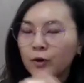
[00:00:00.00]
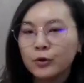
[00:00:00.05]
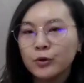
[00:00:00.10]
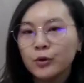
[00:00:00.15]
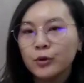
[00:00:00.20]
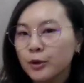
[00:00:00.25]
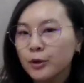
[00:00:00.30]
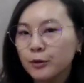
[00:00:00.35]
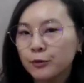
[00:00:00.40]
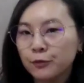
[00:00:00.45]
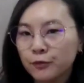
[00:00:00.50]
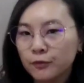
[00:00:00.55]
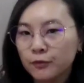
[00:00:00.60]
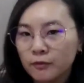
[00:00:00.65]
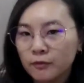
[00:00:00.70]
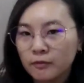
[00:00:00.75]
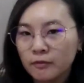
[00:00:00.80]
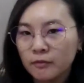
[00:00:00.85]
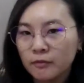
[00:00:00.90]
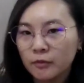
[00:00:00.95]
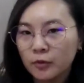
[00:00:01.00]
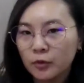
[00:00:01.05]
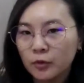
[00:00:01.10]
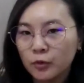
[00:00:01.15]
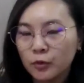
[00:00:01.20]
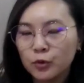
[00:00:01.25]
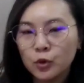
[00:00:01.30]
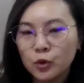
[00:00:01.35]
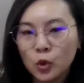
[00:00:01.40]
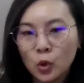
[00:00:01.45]
don't know if
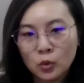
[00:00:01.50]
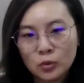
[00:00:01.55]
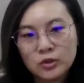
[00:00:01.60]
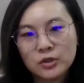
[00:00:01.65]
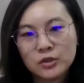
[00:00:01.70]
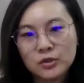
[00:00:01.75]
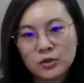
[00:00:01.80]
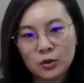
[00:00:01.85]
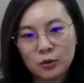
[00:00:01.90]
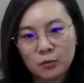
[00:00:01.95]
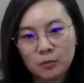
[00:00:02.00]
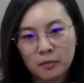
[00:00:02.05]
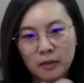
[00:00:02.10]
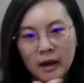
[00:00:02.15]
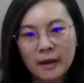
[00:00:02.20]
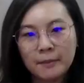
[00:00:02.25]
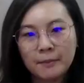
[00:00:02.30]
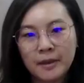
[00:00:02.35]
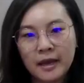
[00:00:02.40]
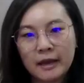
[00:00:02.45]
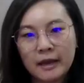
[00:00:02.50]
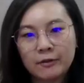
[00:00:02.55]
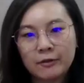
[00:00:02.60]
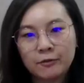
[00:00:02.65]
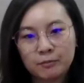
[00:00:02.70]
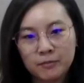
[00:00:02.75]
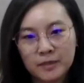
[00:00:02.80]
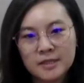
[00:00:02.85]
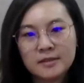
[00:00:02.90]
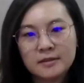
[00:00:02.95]
you notice, or I may
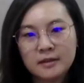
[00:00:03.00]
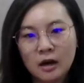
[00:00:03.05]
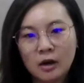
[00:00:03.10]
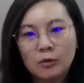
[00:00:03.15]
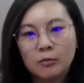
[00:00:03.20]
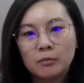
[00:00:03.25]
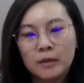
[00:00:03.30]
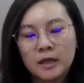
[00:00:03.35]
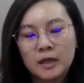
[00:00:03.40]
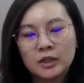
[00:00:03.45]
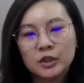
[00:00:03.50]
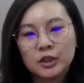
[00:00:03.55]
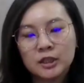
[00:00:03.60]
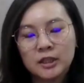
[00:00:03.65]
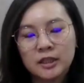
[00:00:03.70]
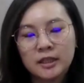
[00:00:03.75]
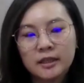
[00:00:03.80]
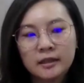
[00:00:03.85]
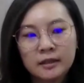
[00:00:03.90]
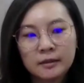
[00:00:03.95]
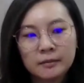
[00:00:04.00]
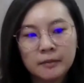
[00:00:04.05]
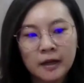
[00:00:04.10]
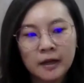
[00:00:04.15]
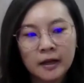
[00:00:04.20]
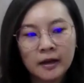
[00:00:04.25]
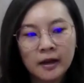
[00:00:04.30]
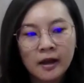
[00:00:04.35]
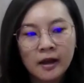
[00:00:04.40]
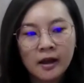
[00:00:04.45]
have missed out mentioning it,
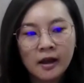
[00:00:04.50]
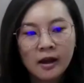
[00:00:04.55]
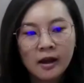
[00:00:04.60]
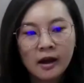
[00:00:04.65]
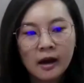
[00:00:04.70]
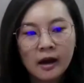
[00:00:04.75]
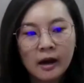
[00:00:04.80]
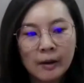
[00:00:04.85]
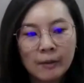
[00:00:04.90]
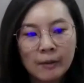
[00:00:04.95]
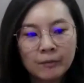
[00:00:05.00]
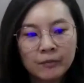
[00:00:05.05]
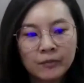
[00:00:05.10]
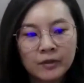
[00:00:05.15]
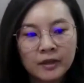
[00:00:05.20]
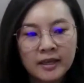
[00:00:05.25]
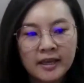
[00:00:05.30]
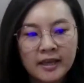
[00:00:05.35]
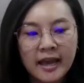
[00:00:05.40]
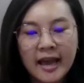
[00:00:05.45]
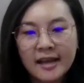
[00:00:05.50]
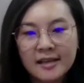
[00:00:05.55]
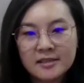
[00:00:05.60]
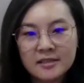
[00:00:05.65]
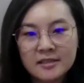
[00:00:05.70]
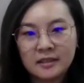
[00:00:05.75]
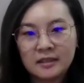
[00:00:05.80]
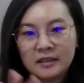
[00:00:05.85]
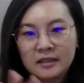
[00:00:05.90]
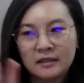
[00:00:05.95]
but he
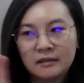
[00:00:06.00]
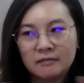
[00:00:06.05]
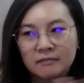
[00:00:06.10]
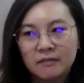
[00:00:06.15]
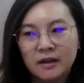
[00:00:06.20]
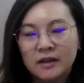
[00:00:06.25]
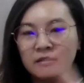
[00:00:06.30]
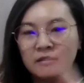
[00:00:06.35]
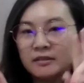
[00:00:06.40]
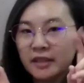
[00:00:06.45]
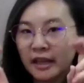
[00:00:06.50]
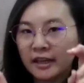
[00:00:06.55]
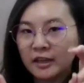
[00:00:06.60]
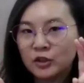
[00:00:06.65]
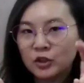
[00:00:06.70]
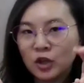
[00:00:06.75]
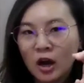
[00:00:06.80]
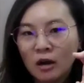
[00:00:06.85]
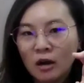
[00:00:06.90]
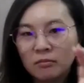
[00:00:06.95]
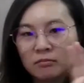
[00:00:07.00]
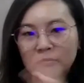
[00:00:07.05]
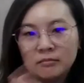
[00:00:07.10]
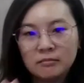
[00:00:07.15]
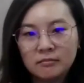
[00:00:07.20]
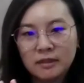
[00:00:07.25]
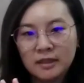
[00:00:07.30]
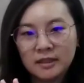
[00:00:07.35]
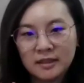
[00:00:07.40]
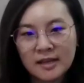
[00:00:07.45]
has a day
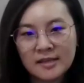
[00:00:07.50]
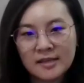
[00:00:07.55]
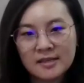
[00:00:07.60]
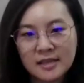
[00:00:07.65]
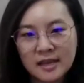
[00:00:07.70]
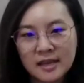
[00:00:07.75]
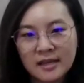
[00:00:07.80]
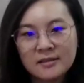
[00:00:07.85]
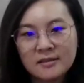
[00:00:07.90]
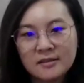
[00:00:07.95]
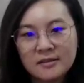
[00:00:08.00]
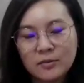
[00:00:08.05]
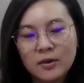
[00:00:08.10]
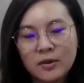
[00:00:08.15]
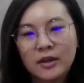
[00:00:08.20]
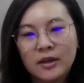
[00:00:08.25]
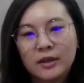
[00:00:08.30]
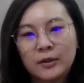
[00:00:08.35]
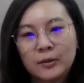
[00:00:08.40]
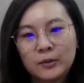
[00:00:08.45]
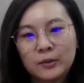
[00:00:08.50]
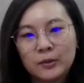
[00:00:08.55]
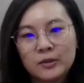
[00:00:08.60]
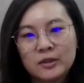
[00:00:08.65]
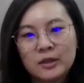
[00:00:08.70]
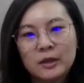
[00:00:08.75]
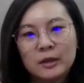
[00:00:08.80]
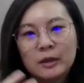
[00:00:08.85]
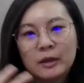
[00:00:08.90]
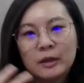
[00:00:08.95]
job in that sense, where he
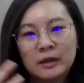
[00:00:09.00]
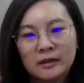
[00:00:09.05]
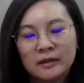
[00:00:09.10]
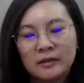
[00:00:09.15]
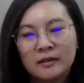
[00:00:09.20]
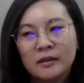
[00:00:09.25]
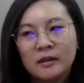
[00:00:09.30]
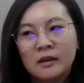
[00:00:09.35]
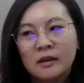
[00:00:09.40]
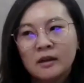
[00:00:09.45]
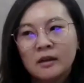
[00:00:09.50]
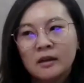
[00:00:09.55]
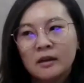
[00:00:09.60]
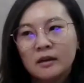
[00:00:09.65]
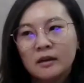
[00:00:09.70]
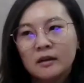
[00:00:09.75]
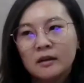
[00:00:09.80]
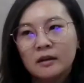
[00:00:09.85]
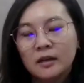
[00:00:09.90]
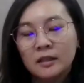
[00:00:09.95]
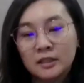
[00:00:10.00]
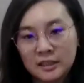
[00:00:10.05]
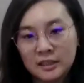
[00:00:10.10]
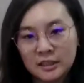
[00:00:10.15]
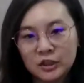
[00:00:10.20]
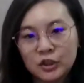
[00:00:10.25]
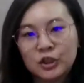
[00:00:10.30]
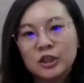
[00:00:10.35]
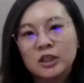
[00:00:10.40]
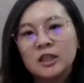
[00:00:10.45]
was a
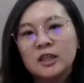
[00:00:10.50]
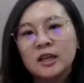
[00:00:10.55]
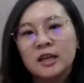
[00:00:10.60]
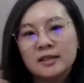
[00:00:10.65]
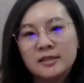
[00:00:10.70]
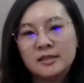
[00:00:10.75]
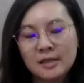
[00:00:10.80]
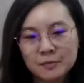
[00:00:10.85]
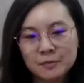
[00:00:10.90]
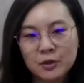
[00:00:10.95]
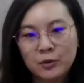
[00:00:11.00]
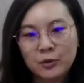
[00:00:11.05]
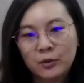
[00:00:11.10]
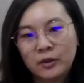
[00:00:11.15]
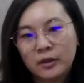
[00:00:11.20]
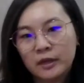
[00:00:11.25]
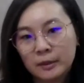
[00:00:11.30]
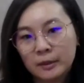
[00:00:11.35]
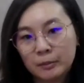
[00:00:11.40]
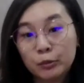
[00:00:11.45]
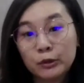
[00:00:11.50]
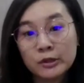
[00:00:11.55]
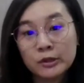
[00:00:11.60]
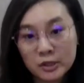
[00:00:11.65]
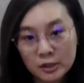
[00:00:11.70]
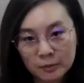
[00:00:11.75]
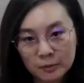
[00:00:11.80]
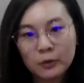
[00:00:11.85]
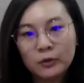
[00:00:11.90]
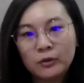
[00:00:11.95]
teacher and subsequently a
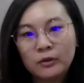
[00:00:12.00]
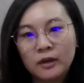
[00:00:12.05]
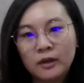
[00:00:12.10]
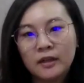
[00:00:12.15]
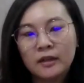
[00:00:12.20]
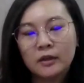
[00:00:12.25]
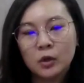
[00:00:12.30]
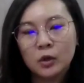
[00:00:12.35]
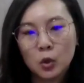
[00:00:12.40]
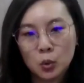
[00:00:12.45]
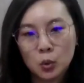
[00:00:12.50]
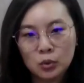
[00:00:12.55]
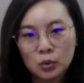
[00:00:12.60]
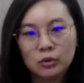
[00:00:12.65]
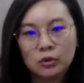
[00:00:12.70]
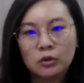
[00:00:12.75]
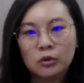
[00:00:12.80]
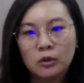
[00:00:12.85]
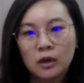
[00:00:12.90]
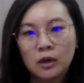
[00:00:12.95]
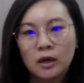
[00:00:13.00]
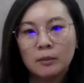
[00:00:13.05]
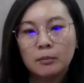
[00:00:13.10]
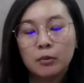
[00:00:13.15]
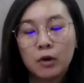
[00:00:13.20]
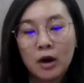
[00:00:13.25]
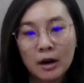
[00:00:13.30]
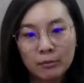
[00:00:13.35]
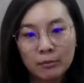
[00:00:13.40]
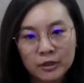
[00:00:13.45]
principal at a
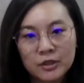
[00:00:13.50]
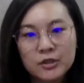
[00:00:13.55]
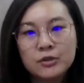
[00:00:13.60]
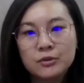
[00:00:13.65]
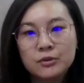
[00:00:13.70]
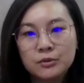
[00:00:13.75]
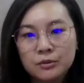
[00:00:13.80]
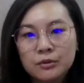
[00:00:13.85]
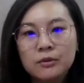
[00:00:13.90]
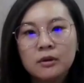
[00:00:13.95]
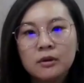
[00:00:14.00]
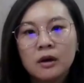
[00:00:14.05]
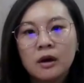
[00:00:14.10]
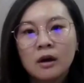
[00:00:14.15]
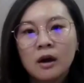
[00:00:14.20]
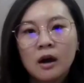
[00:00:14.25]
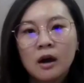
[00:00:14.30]
local primary school